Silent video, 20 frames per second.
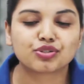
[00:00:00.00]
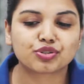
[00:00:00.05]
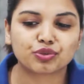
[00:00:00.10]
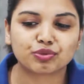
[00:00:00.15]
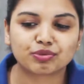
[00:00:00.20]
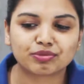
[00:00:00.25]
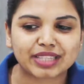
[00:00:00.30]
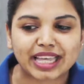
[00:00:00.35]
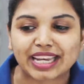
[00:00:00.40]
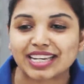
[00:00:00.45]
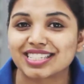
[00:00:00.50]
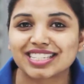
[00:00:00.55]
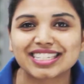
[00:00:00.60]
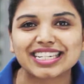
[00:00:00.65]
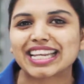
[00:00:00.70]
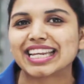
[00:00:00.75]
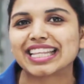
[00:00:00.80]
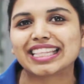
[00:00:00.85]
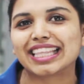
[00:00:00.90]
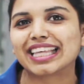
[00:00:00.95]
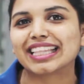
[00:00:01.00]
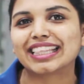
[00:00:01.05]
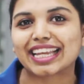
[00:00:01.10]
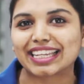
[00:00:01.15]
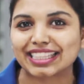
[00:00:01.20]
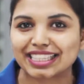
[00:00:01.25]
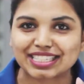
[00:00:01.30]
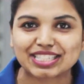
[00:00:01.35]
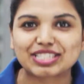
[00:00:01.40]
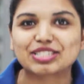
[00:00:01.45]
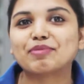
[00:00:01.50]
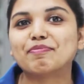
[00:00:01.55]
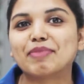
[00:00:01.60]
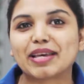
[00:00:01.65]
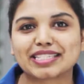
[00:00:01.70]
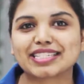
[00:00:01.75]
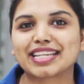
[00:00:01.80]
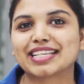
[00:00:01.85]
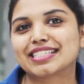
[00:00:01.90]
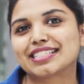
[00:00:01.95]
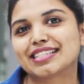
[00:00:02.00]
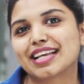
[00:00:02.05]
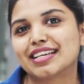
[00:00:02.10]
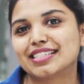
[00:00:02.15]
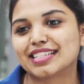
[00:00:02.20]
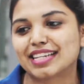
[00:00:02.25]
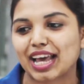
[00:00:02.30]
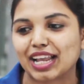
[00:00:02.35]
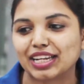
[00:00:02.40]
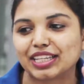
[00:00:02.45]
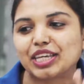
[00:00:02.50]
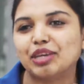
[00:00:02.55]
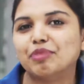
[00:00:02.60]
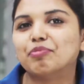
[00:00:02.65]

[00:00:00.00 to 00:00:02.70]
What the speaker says: So there isn't anything that this is the best exercise and I'll